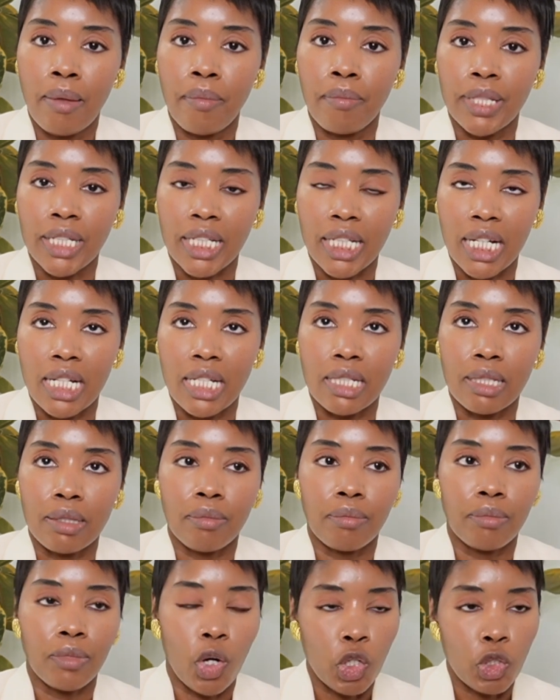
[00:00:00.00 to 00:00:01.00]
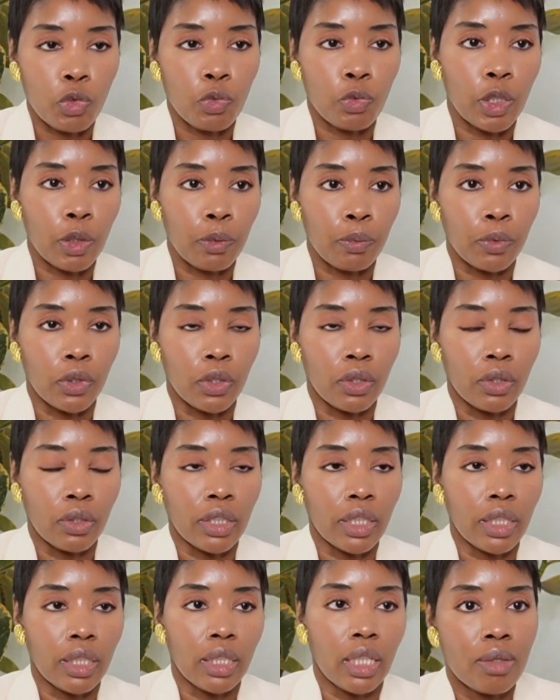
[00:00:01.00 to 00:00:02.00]
because most
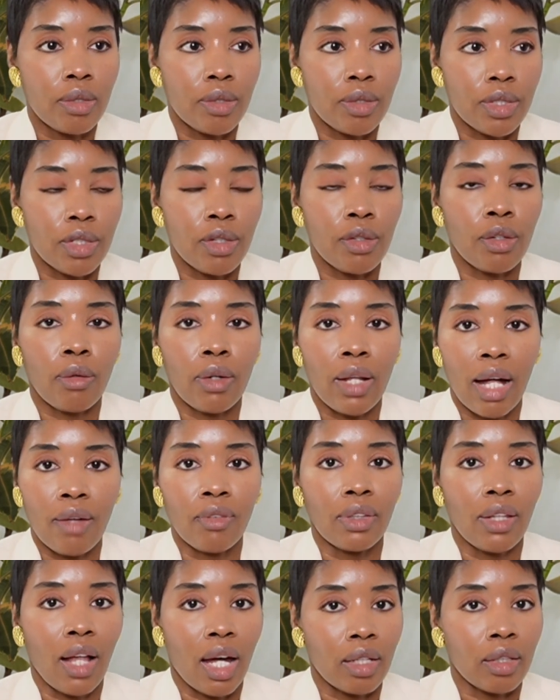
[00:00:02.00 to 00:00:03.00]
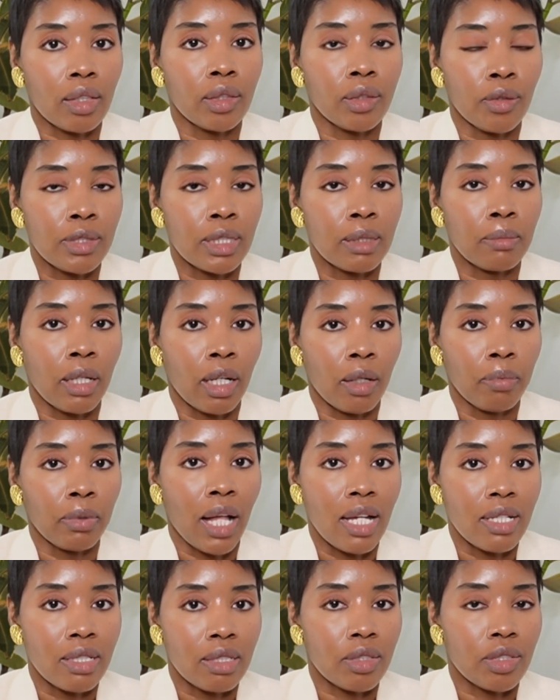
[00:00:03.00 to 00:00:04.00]
people still don't have a lot of clues about
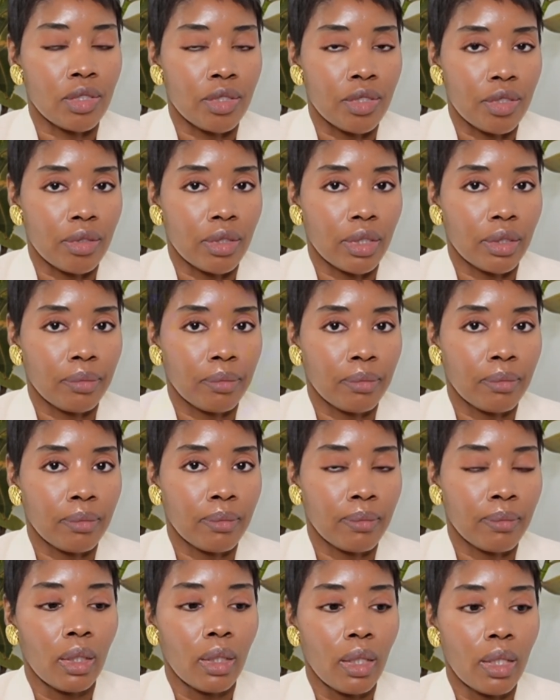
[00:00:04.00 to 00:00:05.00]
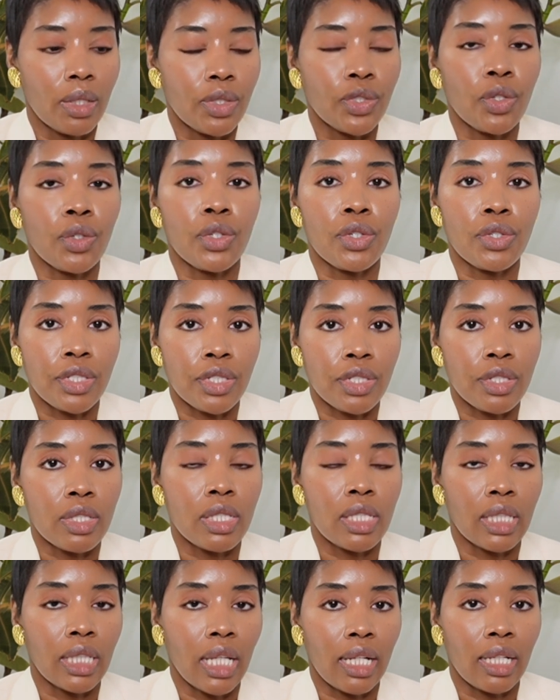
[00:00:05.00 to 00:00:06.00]
plastic surgery. And so there's
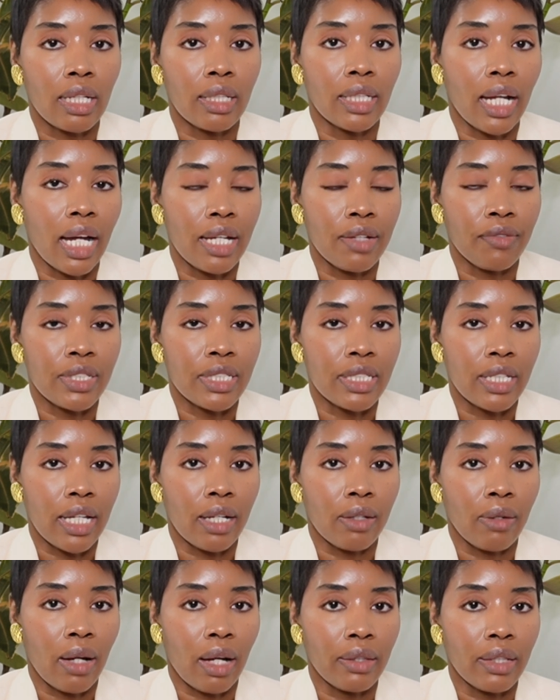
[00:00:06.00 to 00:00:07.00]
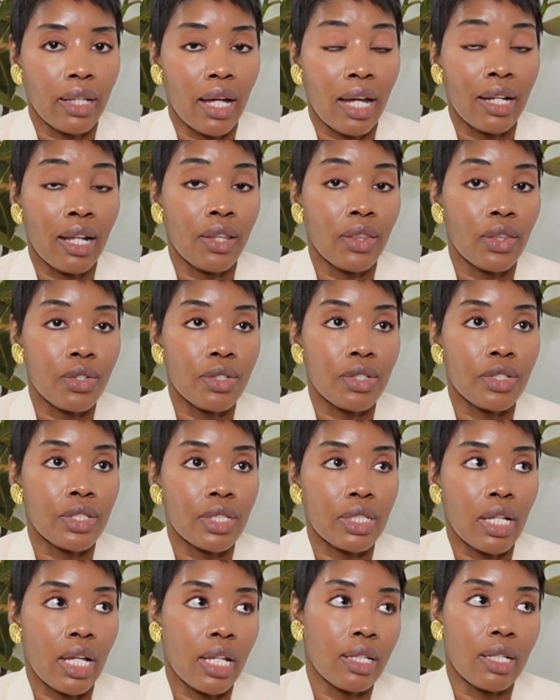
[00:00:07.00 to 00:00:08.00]
still a lot of naivete around that, and there's
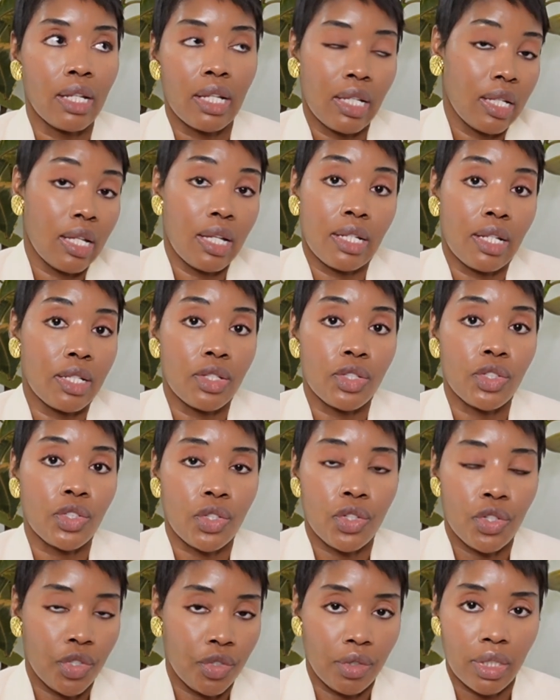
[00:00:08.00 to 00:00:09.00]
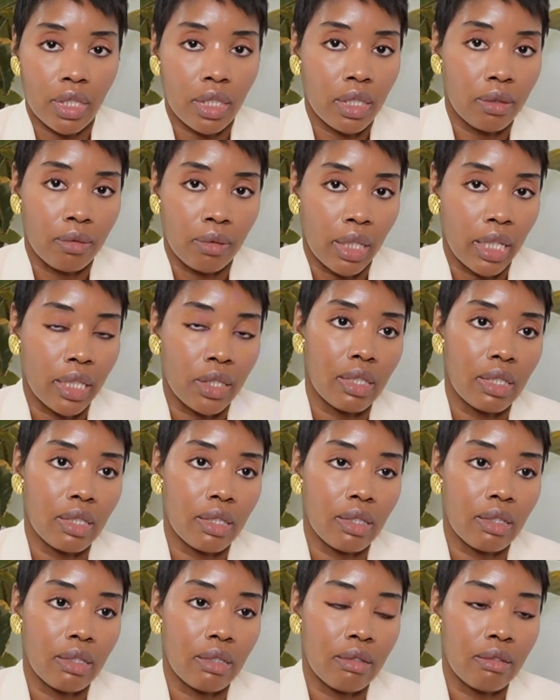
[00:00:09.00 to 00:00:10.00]
just, and and it's surgery, right?
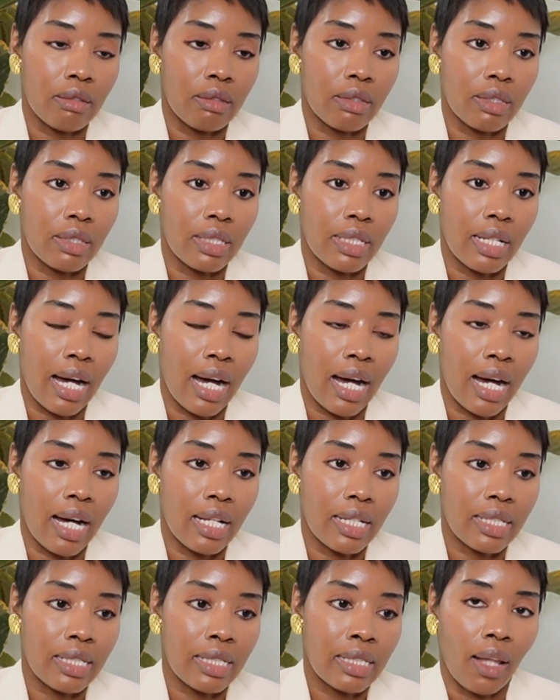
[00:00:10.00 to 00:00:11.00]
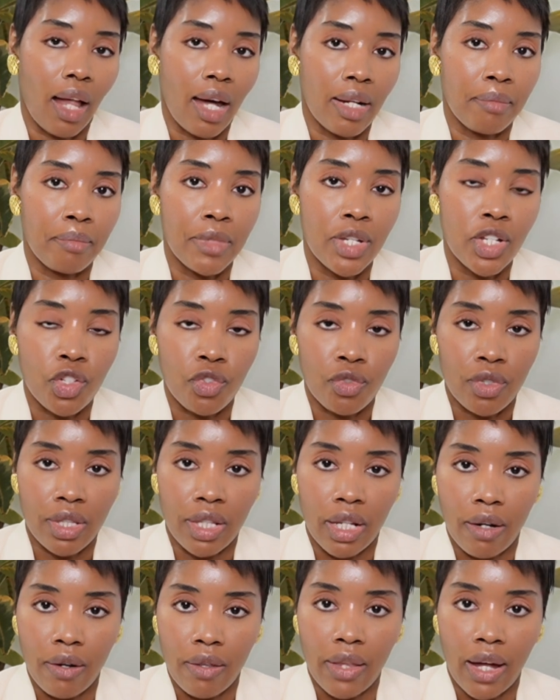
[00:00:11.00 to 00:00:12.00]
There's not a lot of mystery
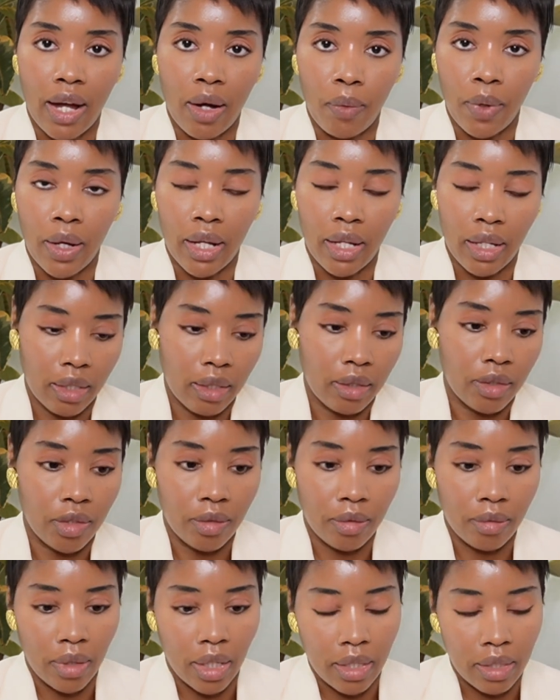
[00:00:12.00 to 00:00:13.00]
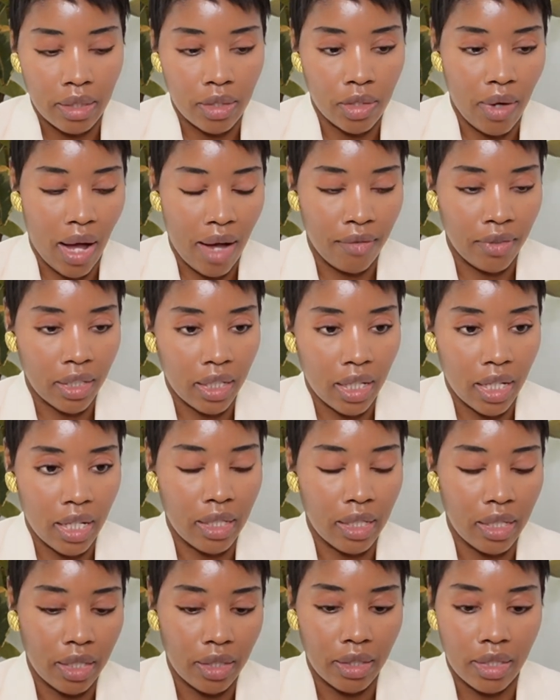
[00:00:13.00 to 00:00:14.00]
there in that way. You and you have a
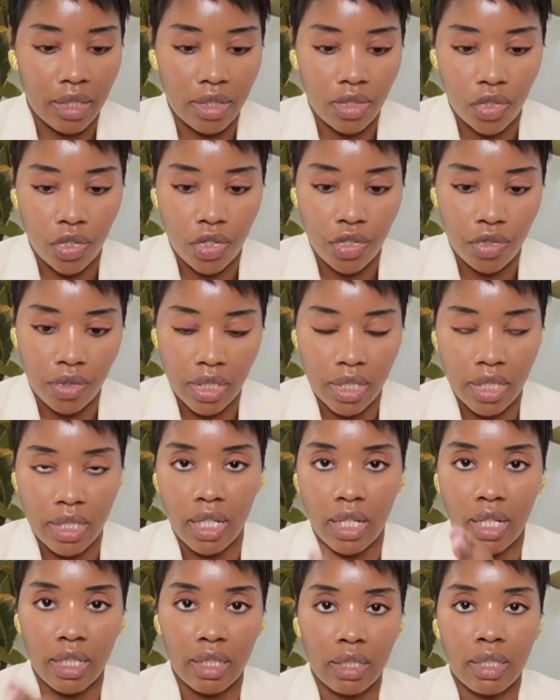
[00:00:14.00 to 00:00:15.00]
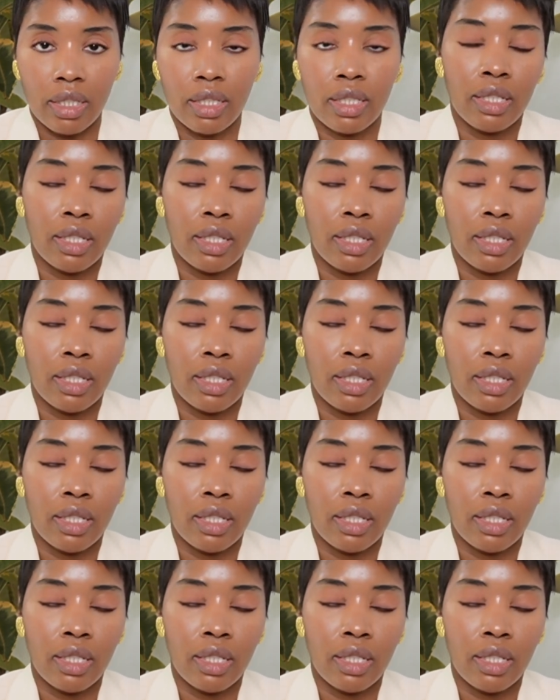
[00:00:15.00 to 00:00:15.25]
cut, the surgery is done,